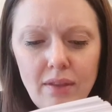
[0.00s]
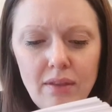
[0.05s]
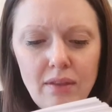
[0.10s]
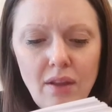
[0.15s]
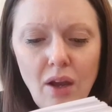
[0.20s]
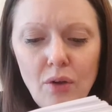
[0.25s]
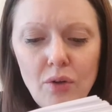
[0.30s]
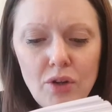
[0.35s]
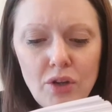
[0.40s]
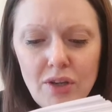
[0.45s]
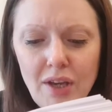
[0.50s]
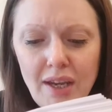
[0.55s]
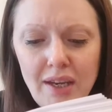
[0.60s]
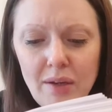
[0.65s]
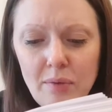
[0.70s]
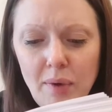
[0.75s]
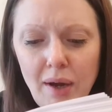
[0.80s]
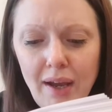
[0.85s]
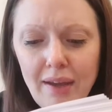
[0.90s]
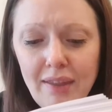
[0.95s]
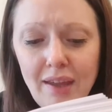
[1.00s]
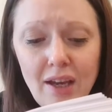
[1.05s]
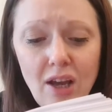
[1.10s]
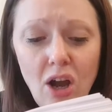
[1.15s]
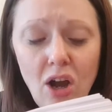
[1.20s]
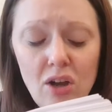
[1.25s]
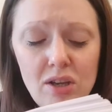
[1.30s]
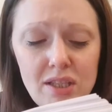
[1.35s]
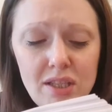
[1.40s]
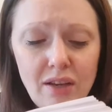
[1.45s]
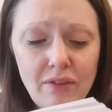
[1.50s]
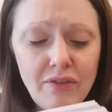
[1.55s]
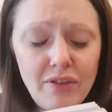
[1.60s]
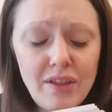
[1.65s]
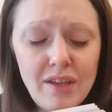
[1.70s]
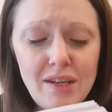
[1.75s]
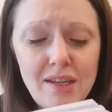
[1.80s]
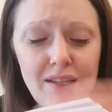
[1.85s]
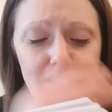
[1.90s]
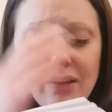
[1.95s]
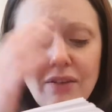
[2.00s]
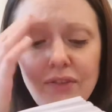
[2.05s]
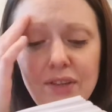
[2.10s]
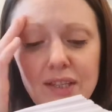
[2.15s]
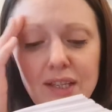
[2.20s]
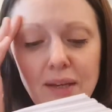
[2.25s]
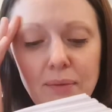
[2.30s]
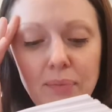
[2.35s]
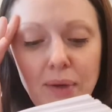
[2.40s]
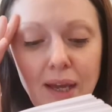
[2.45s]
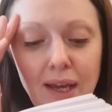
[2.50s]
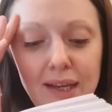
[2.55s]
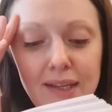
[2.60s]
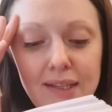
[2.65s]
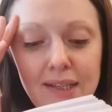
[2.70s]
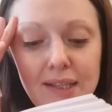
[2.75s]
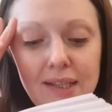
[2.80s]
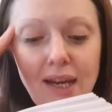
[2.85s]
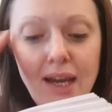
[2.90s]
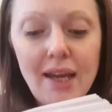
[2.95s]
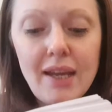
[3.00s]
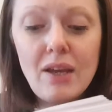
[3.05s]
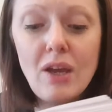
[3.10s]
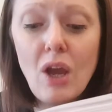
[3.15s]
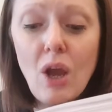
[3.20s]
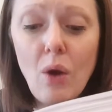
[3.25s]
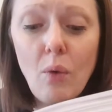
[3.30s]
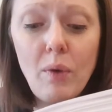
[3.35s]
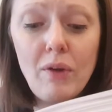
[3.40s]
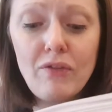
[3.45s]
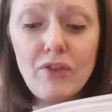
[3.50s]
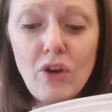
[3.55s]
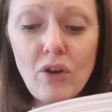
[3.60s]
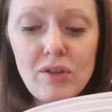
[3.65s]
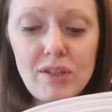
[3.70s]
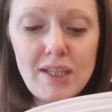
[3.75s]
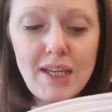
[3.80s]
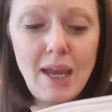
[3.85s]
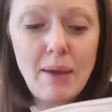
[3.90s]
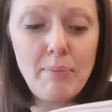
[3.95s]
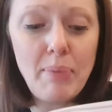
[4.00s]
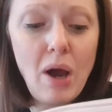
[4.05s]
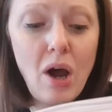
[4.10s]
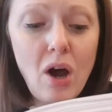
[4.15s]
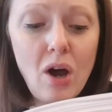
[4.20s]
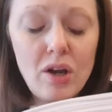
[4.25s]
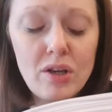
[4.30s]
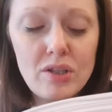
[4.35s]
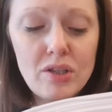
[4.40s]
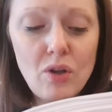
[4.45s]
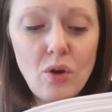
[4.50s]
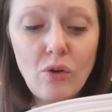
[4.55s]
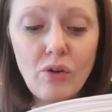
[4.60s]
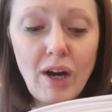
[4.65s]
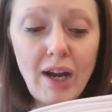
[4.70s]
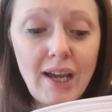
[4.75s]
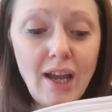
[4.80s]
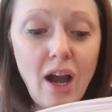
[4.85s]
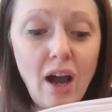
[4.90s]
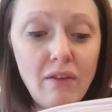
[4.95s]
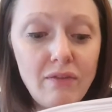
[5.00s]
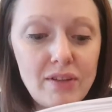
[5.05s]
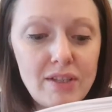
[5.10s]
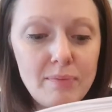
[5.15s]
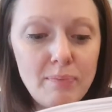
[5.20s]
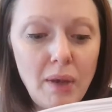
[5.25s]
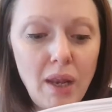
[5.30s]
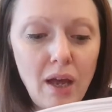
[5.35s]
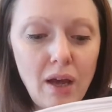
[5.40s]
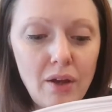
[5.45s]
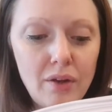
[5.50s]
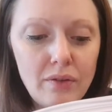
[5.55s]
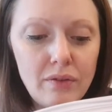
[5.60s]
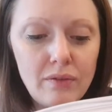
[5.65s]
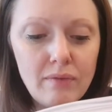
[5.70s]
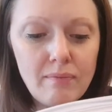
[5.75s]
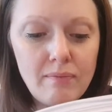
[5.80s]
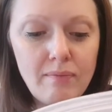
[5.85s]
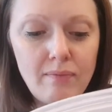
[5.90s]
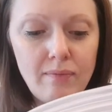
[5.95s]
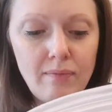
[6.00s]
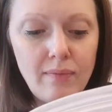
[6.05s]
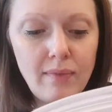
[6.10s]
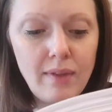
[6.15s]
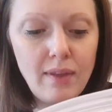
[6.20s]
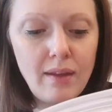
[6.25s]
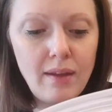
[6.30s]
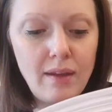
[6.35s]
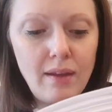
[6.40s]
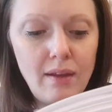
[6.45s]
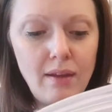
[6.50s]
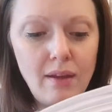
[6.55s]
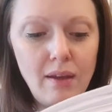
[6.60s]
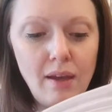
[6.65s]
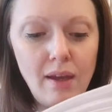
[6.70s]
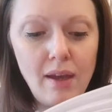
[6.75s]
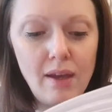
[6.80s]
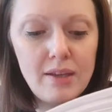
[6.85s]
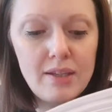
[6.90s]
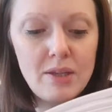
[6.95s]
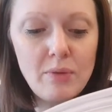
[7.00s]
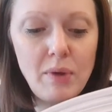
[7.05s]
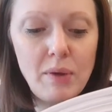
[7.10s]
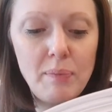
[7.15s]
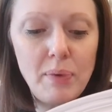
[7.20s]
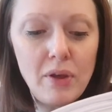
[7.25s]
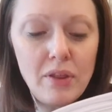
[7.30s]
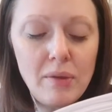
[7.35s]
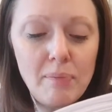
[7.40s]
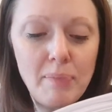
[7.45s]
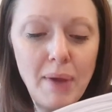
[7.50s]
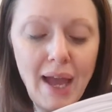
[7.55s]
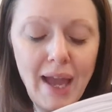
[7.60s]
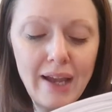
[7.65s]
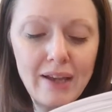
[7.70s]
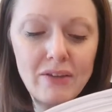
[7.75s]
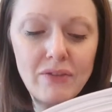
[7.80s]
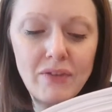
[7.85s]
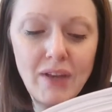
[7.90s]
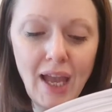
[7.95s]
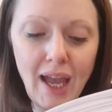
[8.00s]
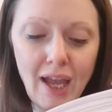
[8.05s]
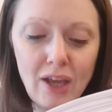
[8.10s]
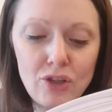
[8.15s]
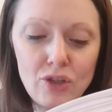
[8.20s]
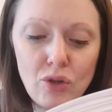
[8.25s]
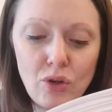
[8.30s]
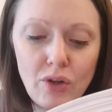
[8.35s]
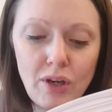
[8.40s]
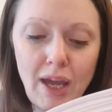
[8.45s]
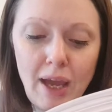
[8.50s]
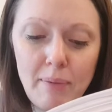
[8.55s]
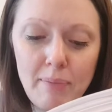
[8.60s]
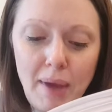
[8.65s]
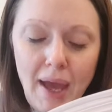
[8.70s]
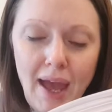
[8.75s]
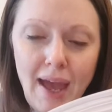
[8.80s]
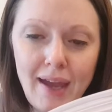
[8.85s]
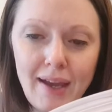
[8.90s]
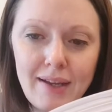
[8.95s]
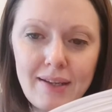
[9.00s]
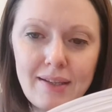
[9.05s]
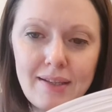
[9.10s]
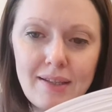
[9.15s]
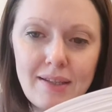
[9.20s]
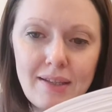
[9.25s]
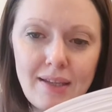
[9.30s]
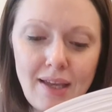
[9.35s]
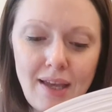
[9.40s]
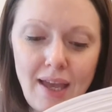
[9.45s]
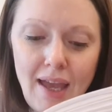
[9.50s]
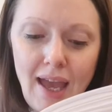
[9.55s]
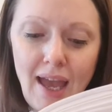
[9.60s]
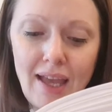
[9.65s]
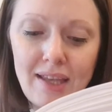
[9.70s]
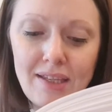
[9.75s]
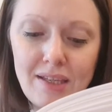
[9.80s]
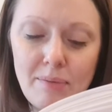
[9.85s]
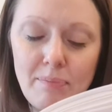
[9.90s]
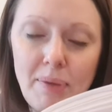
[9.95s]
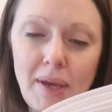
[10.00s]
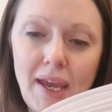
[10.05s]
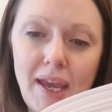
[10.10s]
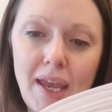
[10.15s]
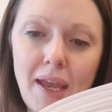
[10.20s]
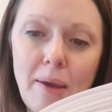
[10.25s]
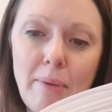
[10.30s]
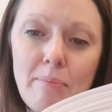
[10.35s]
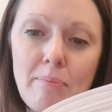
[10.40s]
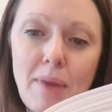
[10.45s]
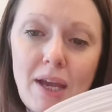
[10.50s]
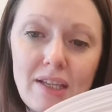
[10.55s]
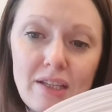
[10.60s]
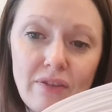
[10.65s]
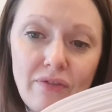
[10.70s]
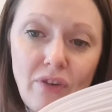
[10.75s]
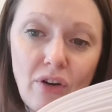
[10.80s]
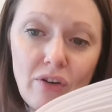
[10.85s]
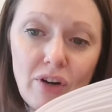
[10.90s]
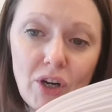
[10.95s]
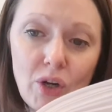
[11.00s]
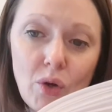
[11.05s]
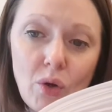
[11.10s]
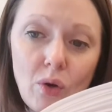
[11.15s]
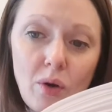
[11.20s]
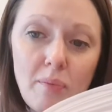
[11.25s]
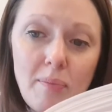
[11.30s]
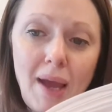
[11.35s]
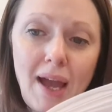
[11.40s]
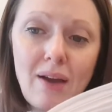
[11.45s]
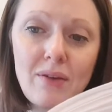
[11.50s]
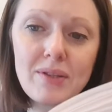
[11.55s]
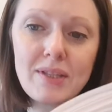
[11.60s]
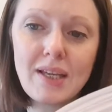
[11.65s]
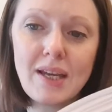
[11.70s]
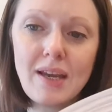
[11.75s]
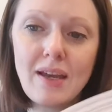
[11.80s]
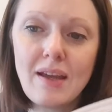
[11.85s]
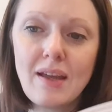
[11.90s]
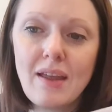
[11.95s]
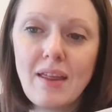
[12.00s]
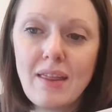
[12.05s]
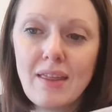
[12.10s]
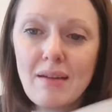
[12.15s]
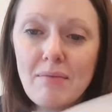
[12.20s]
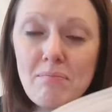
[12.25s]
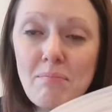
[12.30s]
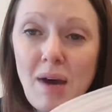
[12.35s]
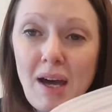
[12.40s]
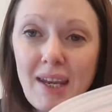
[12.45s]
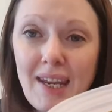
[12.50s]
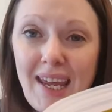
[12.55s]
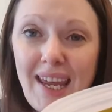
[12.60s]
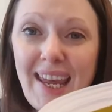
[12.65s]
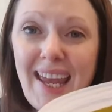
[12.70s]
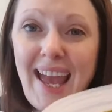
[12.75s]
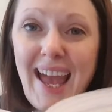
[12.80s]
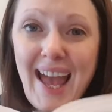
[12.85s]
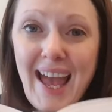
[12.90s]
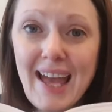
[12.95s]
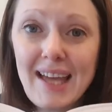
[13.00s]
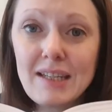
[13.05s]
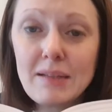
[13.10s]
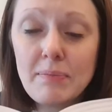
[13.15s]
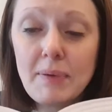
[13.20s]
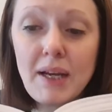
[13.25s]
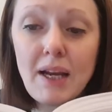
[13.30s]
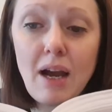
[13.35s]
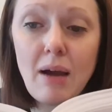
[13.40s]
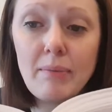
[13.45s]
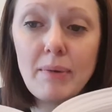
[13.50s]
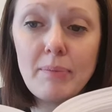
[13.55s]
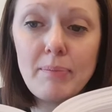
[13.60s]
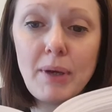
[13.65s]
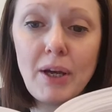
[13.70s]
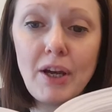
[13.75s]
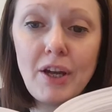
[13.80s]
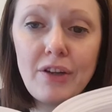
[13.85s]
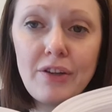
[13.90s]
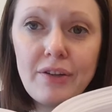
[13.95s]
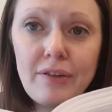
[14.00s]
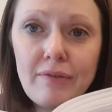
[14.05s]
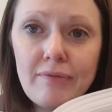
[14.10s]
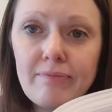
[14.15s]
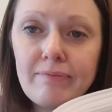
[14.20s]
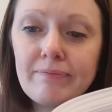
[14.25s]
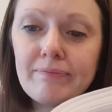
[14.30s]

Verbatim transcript: No good anyway. They're casting for the nativity play today. We've got to get parts or our cover's blown. So we put the bags of cash on our backs, and to be metaphorical about it, the money had become a burden.